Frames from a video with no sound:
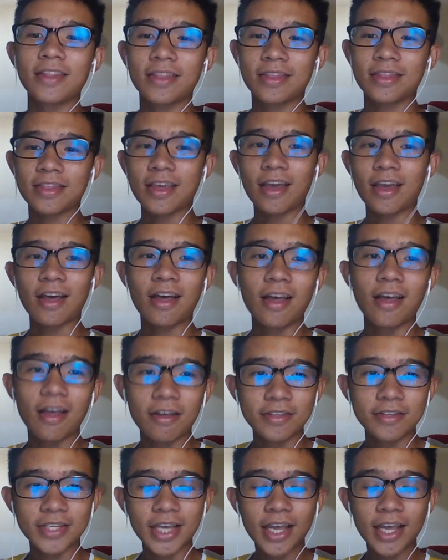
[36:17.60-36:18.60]

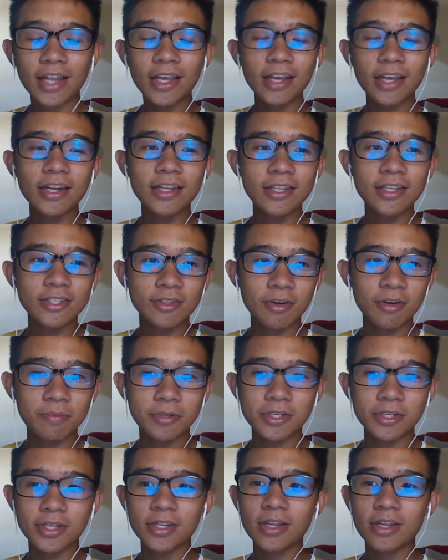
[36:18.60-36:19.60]
Second link in the
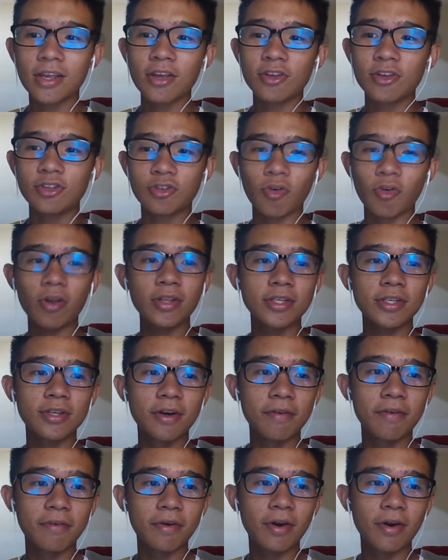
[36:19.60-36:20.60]
description. Join the
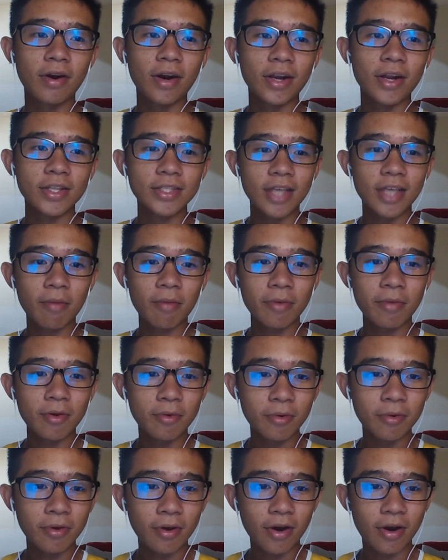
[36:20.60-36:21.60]
server. Tell me who
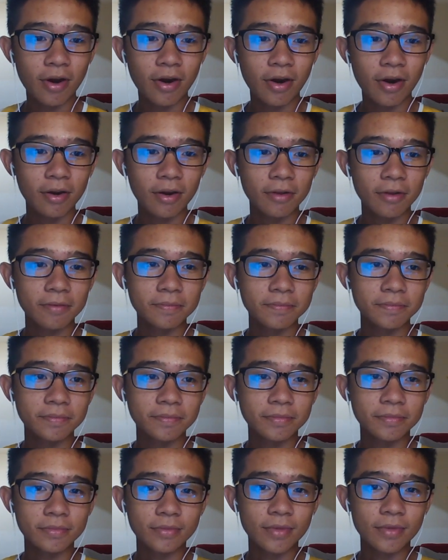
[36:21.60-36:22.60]
you are,
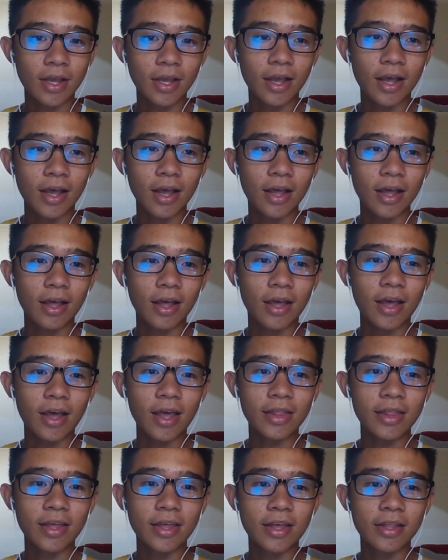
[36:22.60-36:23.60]

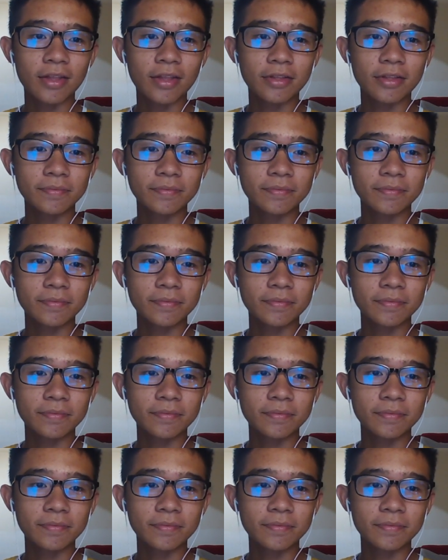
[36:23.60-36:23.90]
and then